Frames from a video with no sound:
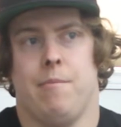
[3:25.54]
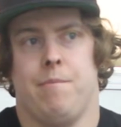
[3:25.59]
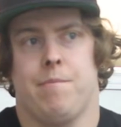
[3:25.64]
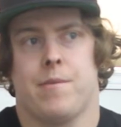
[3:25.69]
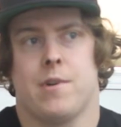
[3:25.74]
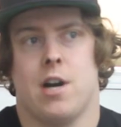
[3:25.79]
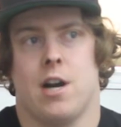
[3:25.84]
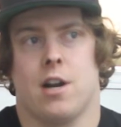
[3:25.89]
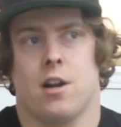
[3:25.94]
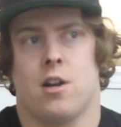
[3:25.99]

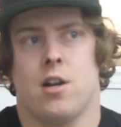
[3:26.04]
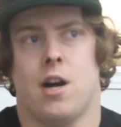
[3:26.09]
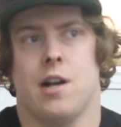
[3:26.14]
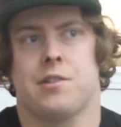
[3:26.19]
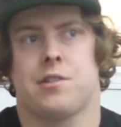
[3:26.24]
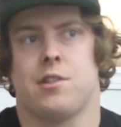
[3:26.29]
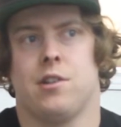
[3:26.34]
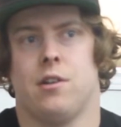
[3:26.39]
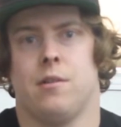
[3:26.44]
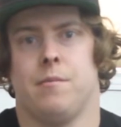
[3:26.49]
got a
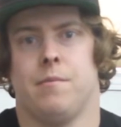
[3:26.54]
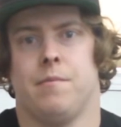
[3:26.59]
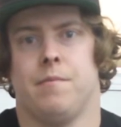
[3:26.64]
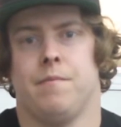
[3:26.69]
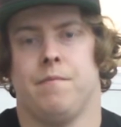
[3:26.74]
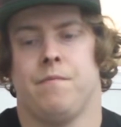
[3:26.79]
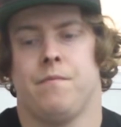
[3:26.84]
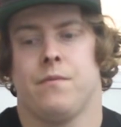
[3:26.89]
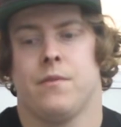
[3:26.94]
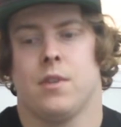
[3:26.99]

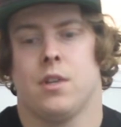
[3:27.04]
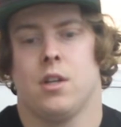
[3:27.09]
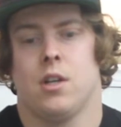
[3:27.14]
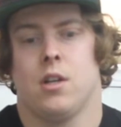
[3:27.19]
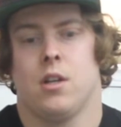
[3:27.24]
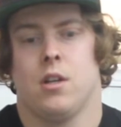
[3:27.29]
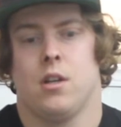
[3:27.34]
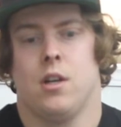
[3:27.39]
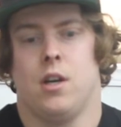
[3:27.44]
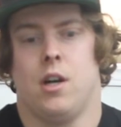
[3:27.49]
custom
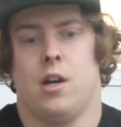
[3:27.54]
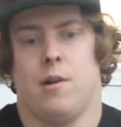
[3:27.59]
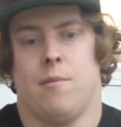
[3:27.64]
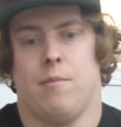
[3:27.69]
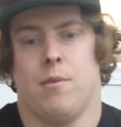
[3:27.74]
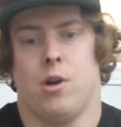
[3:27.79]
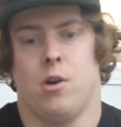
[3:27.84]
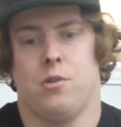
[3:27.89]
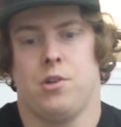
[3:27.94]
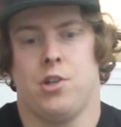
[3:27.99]

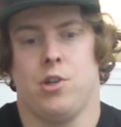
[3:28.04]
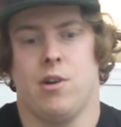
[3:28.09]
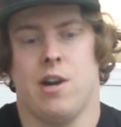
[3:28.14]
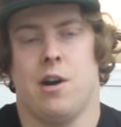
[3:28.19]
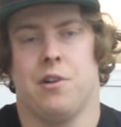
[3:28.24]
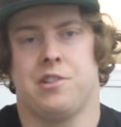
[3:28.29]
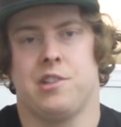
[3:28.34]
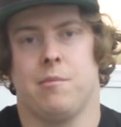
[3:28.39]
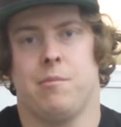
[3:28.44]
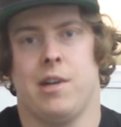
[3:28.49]
O2
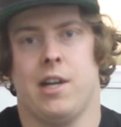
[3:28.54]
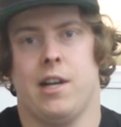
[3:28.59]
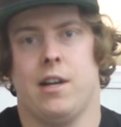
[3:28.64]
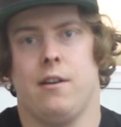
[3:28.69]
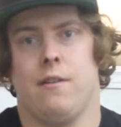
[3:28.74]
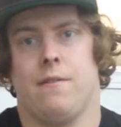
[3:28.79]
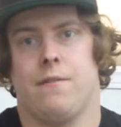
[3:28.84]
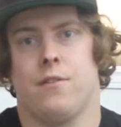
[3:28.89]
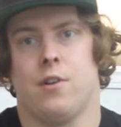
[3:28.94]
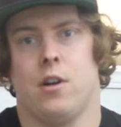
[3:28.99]
housing
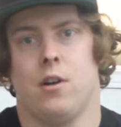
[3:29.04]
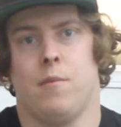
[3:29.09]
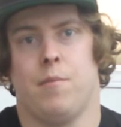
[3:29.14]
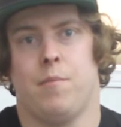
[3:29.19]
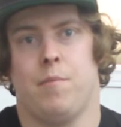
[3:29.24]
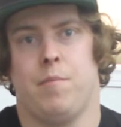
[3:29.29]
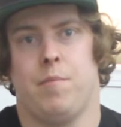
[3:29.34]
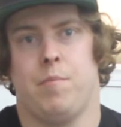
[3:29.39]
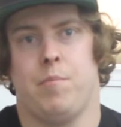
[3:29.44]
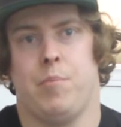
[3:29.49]
made
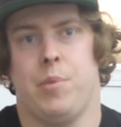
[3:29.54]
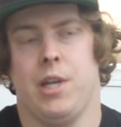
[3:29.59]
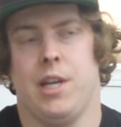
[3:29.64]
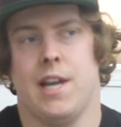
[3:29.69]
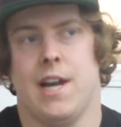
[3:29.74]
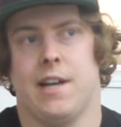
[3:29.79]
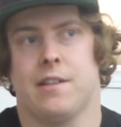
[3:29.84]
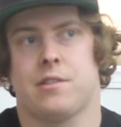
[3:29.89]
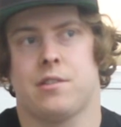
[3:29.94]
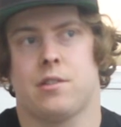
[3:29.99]
from
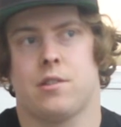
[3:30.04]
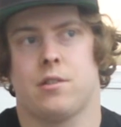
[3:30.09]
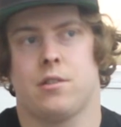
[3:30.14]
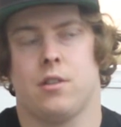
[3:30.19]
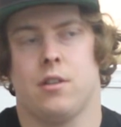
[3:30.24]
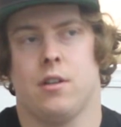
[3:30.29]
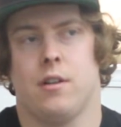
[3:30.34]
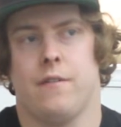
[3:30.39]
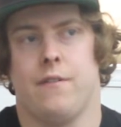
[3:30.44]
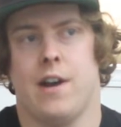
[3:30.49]
BS
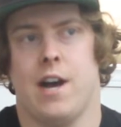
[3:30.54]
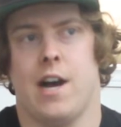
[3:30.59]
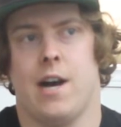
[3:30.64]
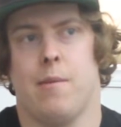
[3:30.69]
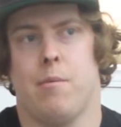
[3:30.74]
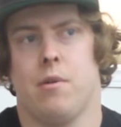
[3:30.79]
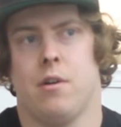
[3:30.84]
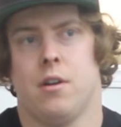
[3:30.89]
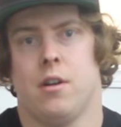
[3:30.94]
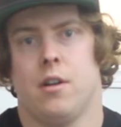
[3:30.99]

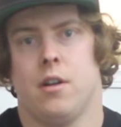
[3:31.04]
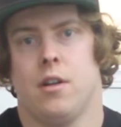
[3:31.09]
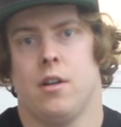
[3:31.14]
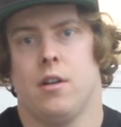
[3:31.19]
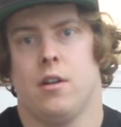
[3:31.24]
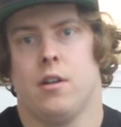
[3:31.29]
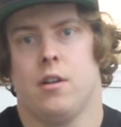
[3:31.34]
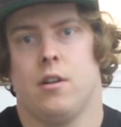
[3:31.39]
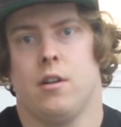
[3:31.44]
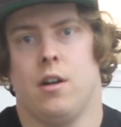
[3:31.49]
Fab.
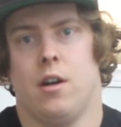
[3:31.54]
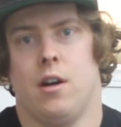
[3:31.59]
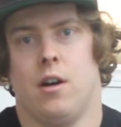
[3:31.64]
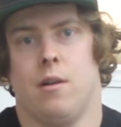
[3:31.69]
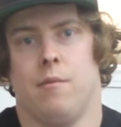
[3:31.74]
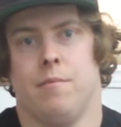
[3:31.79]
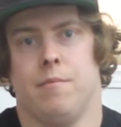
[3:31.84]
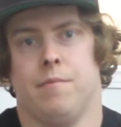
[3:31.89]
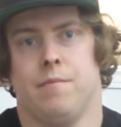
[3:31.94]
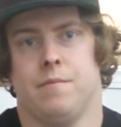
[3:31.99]

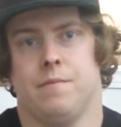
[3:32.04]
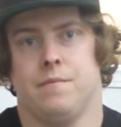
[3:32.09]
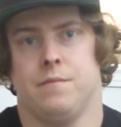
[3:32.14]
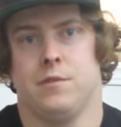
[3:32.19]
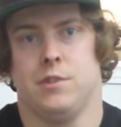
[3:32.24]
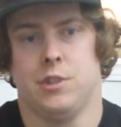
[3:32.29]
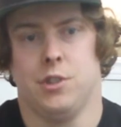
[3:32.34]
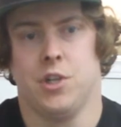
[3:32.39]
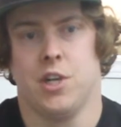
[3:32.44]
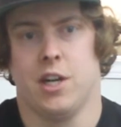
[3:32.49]

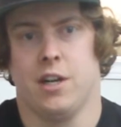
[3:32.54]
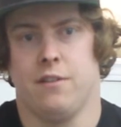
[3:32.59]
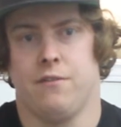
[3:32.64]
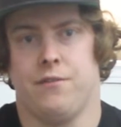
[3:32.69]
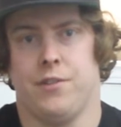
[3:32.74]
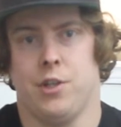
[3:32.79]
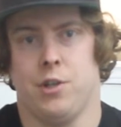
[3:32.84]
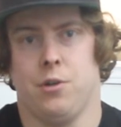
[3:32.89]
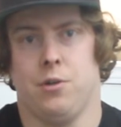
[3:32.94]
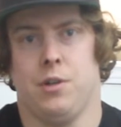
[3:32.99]

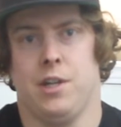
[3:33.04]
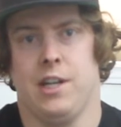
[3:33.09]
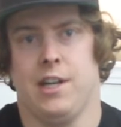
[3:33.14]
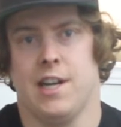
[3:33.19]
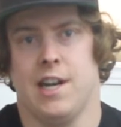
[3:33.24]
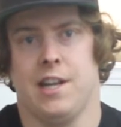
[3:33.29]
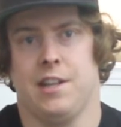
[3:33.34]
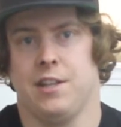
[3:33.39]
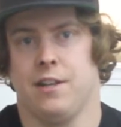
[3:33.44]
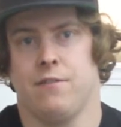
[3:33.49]
If you need
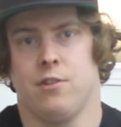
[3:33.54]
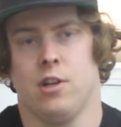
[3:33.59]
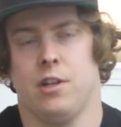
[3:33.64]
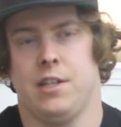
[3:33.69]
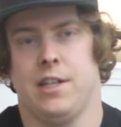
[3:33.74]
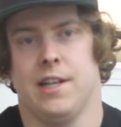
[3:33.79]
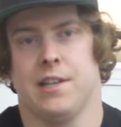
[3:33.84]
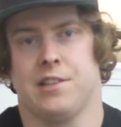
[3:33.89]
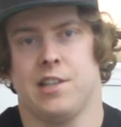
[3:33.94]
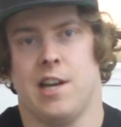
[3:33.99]
anything for a
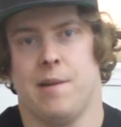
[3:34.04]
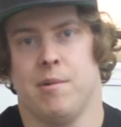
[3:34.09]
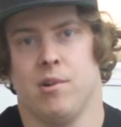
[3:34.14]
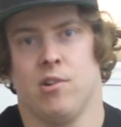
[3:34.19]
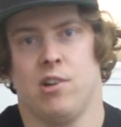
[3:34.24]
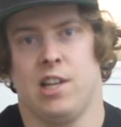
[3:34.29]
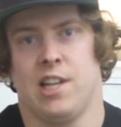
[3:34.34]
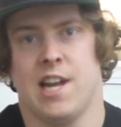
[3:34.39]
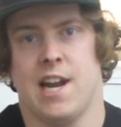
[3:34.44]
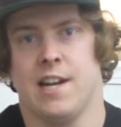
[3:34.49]
DSM or
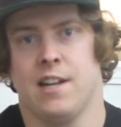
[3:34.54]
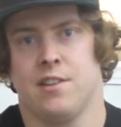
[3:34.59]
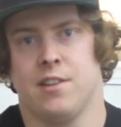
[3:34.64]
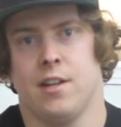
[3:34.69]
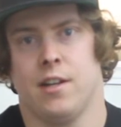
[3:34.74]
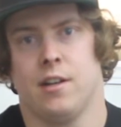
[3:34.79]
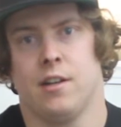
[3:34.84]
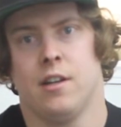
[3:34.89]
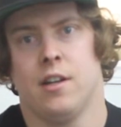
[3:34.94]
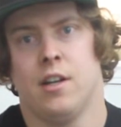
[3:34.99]
really
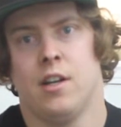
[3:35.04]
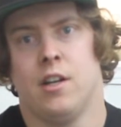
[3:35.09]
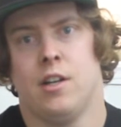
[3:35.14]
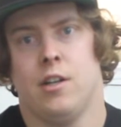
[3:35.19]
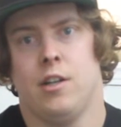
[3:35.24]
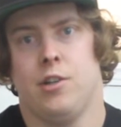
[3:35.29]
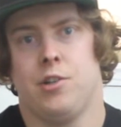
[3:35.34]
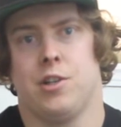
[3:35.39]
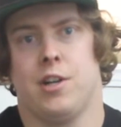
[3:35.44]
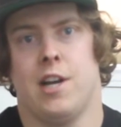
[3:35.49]
anything,
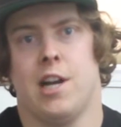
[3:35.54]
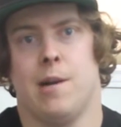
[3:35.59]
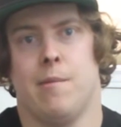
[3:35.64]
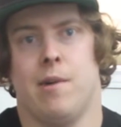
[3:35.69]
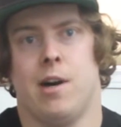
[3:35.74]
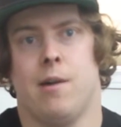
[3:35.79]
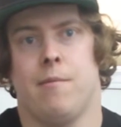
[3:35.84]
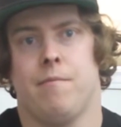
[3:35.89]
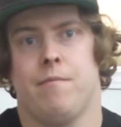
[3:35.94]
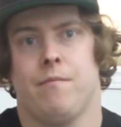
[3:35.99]
you should hit them
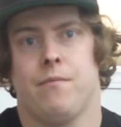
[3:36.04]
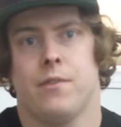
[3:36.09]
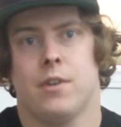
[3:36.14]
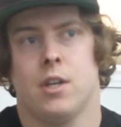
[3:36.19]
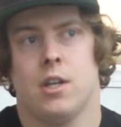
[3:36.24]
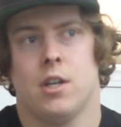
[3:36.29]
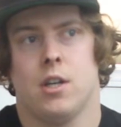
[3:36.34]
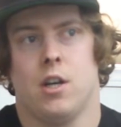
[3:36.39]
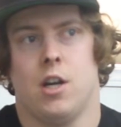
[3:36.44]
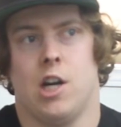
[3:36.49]
up.
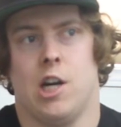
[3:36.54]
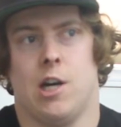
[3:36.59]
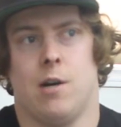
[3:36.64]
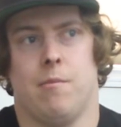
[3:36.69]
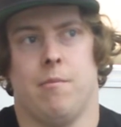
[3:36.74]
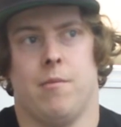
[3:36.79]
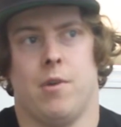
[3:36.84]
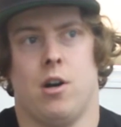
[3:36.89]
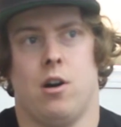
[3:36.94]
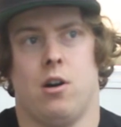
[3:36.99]

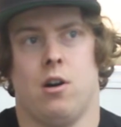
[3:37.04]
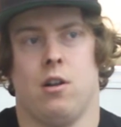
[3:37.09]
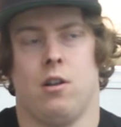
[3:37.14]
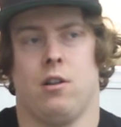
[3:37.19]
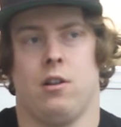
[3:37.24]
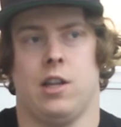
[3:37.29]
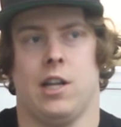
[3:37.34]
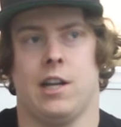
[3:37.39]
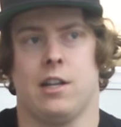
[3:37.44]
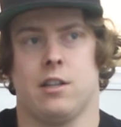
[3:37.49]
I'll
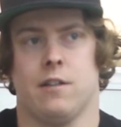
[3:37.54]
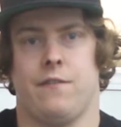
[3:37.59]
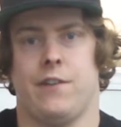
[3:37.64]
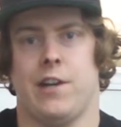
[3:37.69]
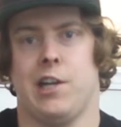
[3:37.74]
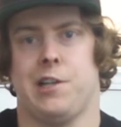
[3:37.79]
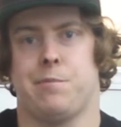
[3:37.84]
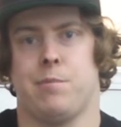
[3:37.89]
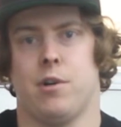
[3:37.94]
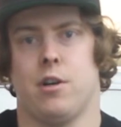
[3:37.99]
link the
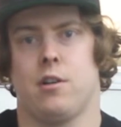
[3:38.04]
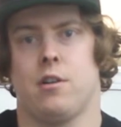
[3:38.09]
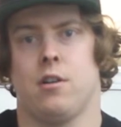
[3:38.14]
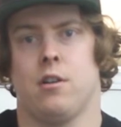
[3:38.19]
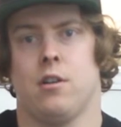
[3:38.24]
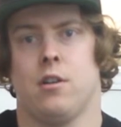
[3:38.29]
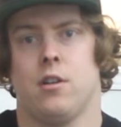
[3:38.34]
Facebook